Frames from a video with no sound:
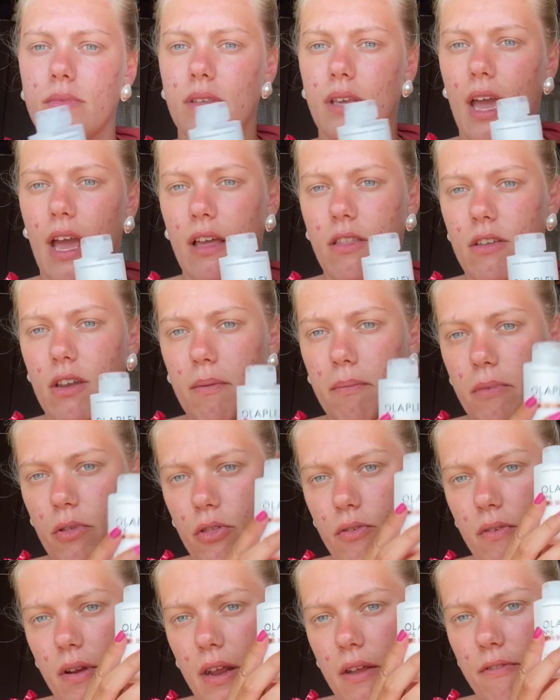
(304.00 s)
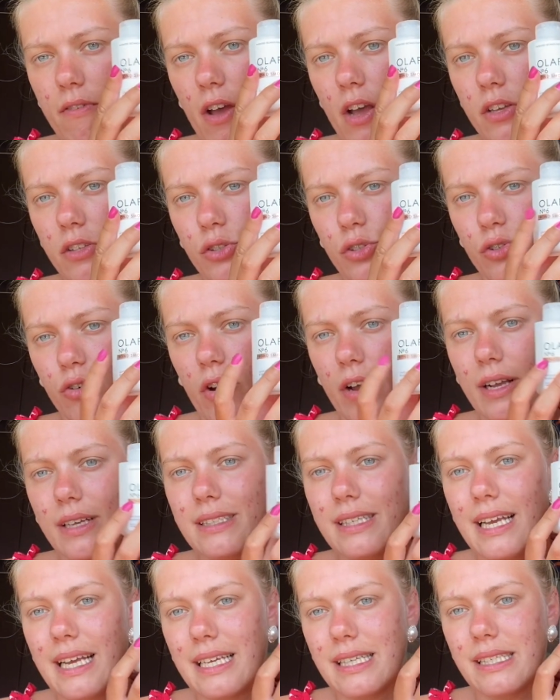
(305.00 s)
getting the number 3 first to try, because
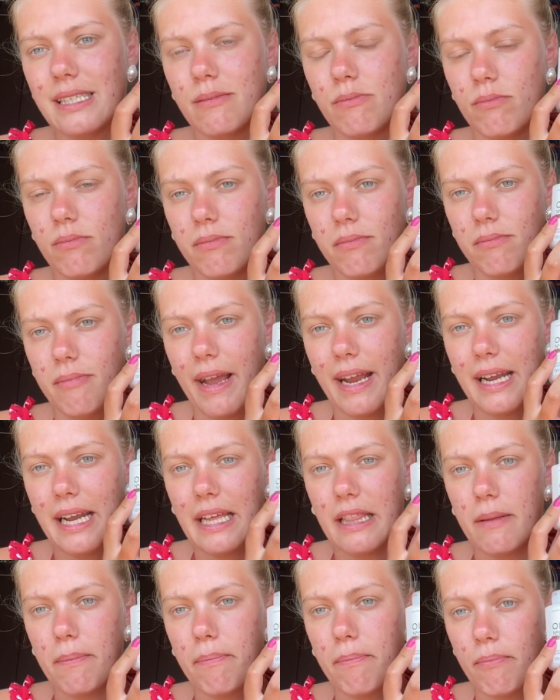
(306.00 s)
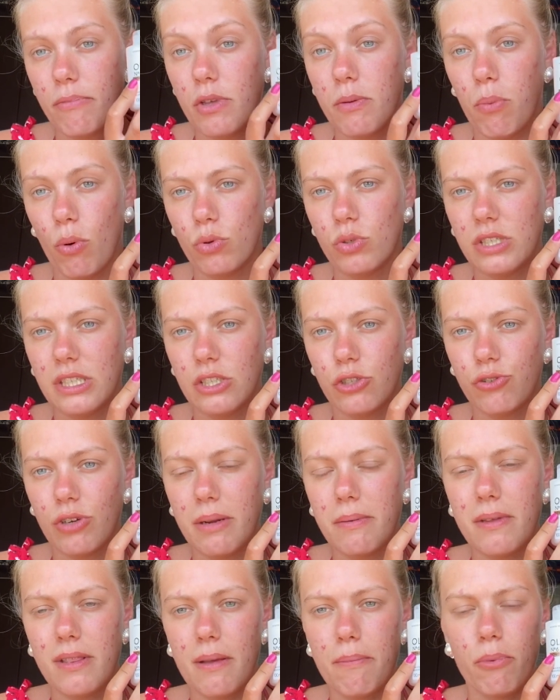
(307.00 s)
it is mainly the bonding
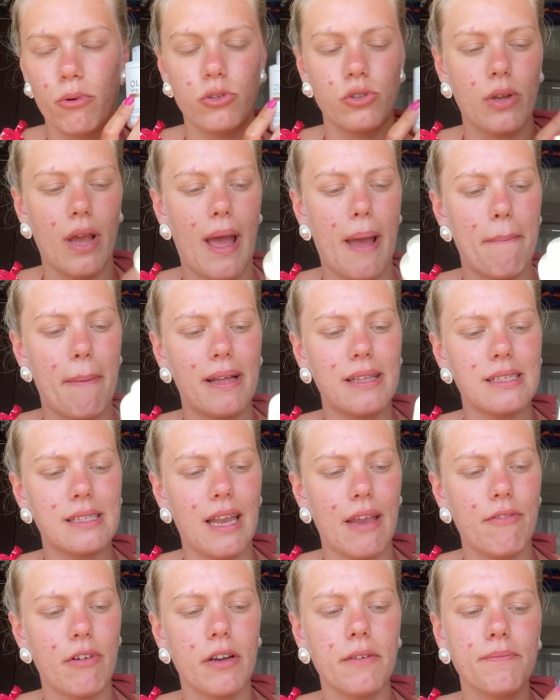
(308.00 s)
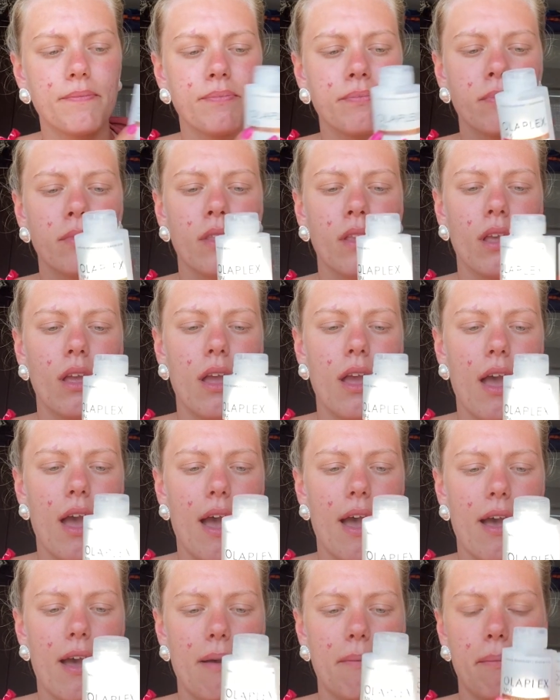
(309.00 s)
treatment that bonds your hair back together.
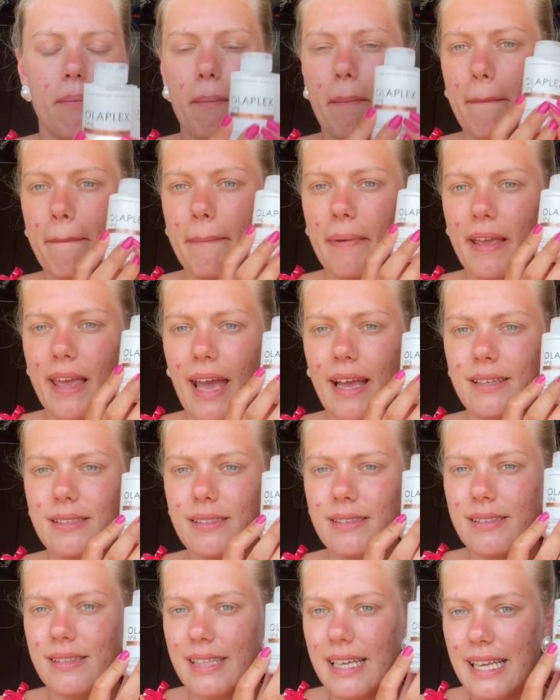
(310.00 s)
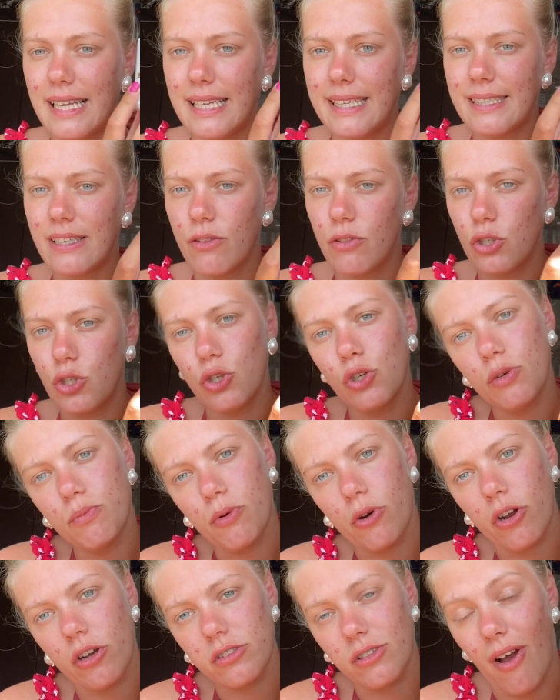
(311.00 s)
But yes, these are the 2
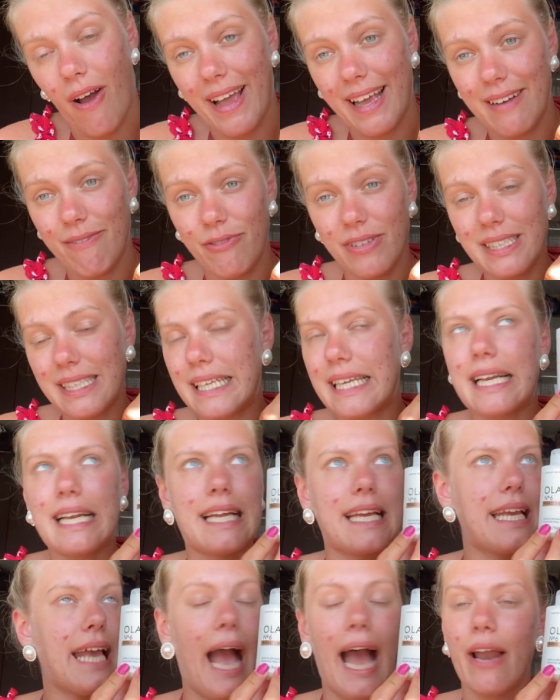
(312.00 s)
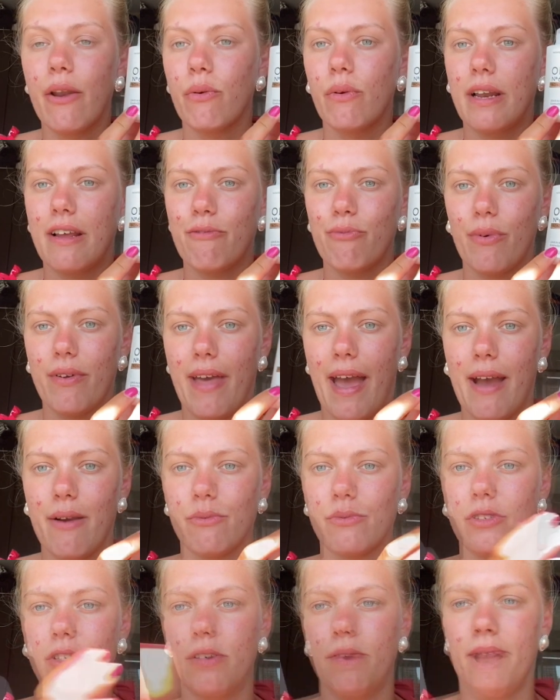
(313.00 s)
products I physically cannot live
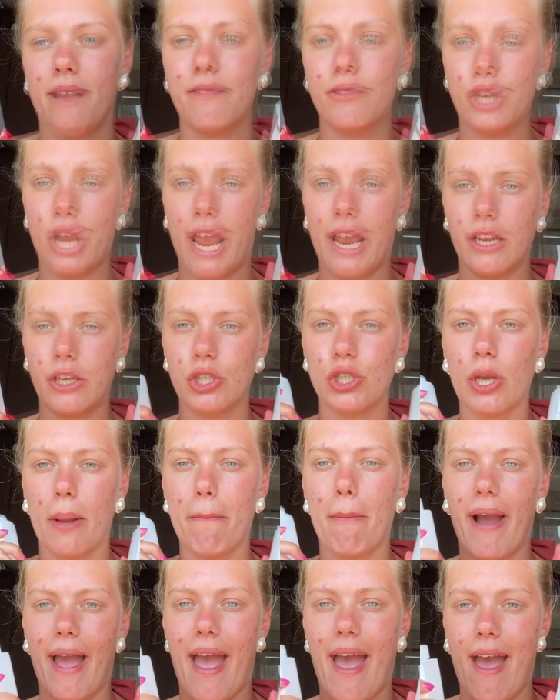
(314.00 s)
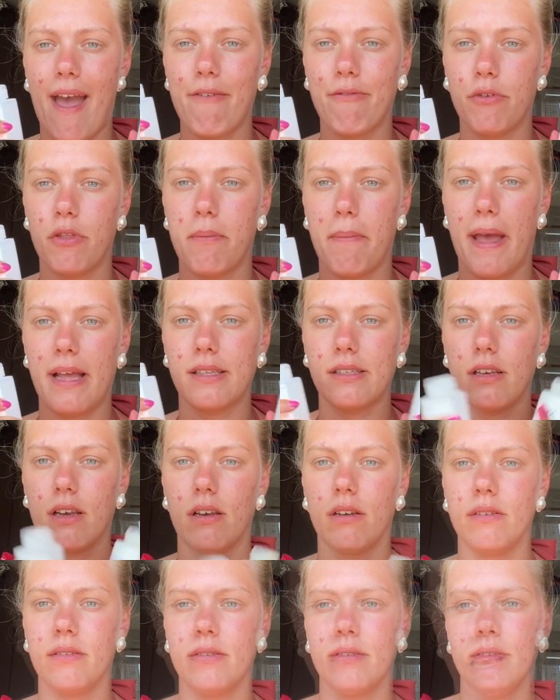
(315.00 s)
without. I have changed my hair for the better.
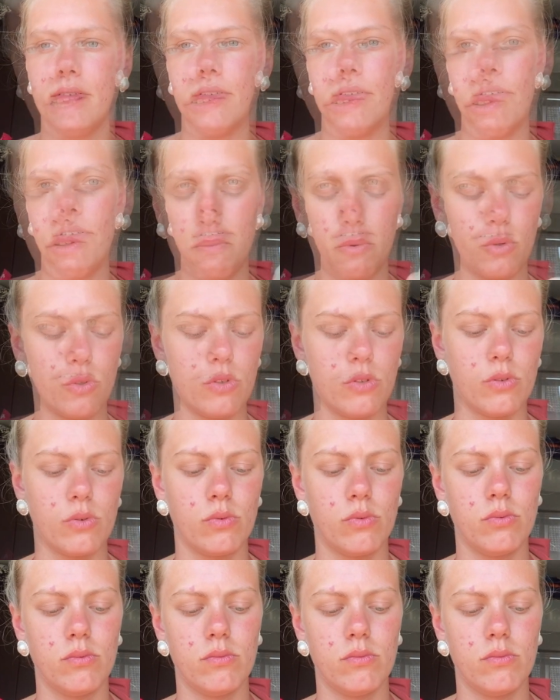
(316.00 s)
It says on the bottle,